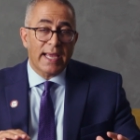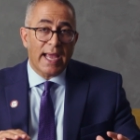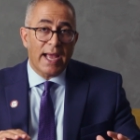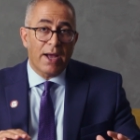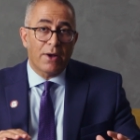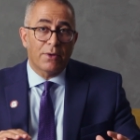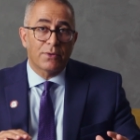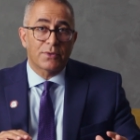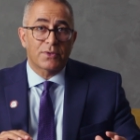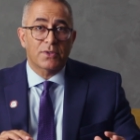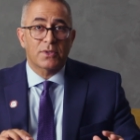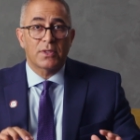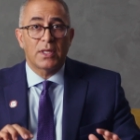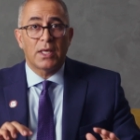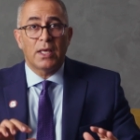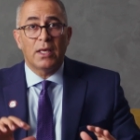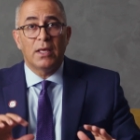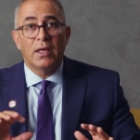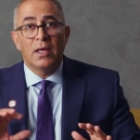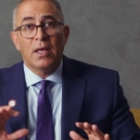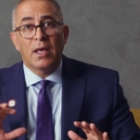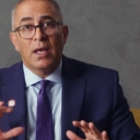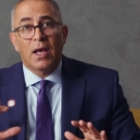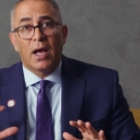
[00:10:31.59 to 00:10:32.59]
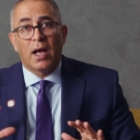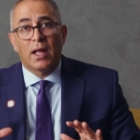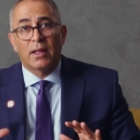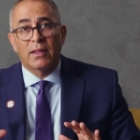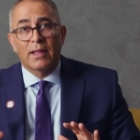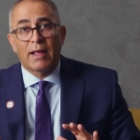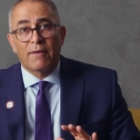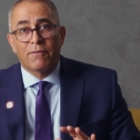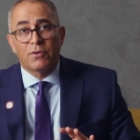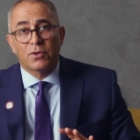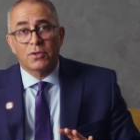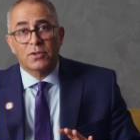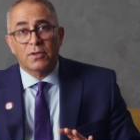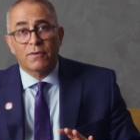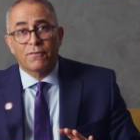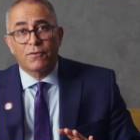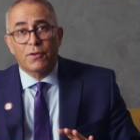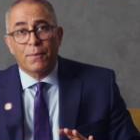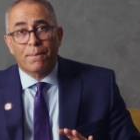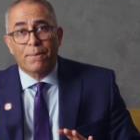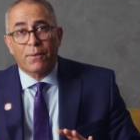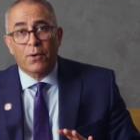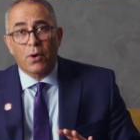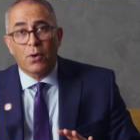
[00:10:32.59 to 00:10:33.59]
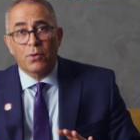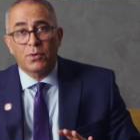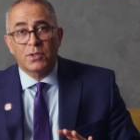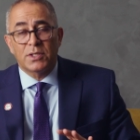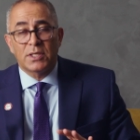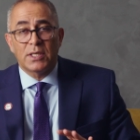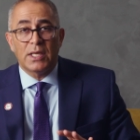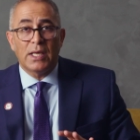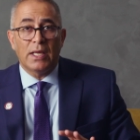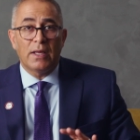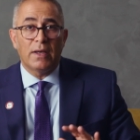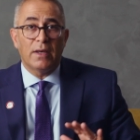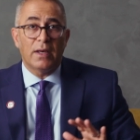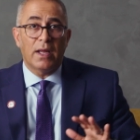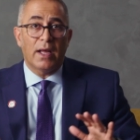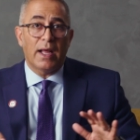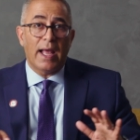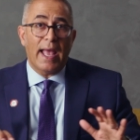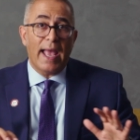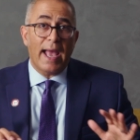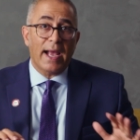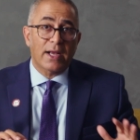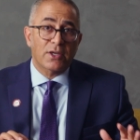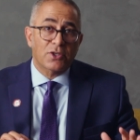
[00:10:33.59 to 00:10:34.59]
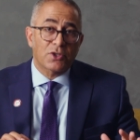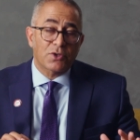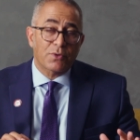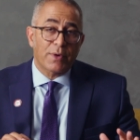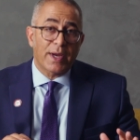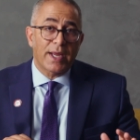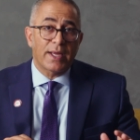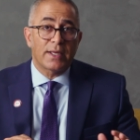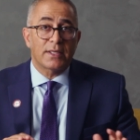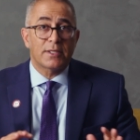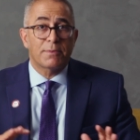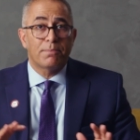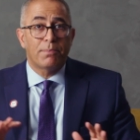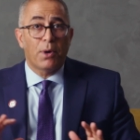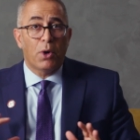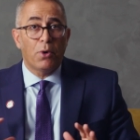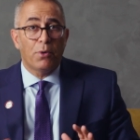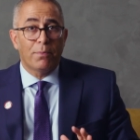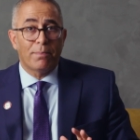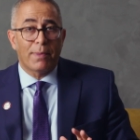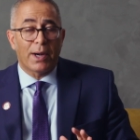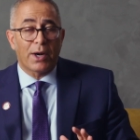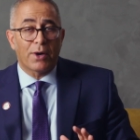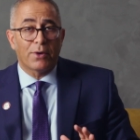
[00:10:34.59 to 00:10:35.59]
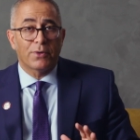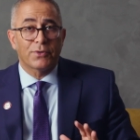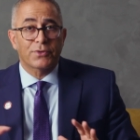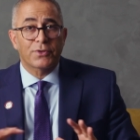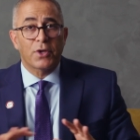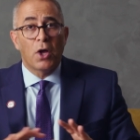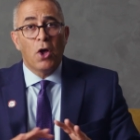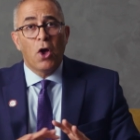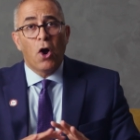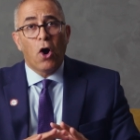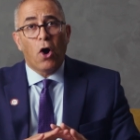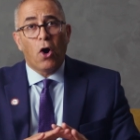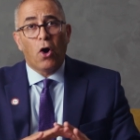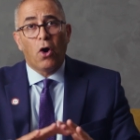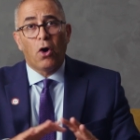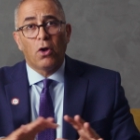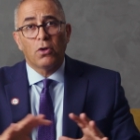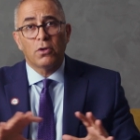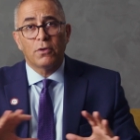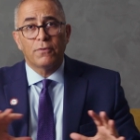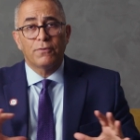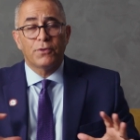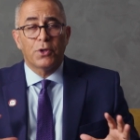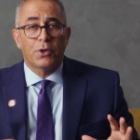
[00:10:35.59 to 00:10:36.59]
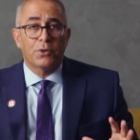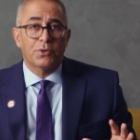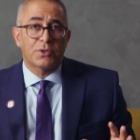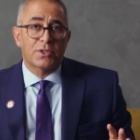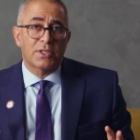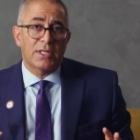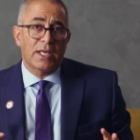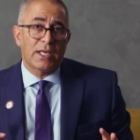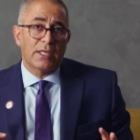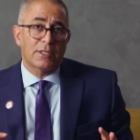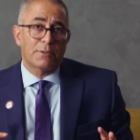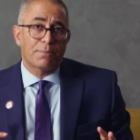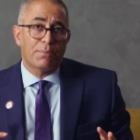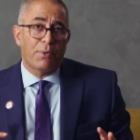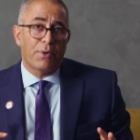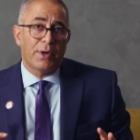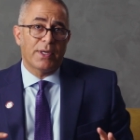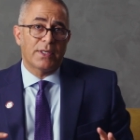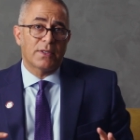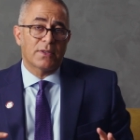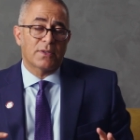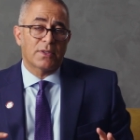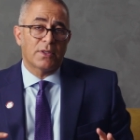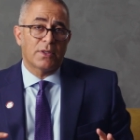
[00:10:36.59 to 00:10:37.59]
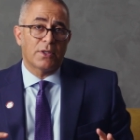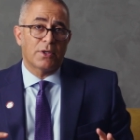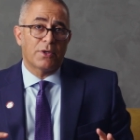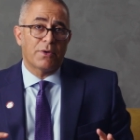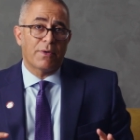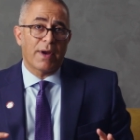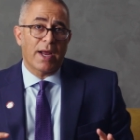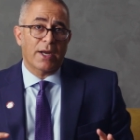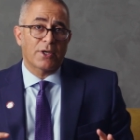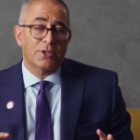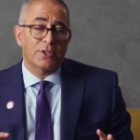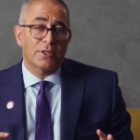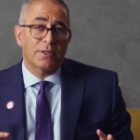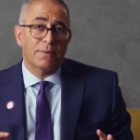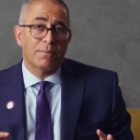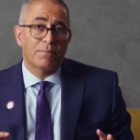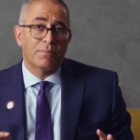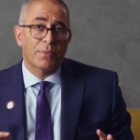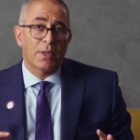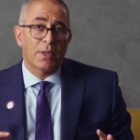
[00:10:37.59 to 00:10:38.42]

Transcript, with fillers: counts, the levels of the protein, x-rays, bone marrows, all of those things point us in the direction.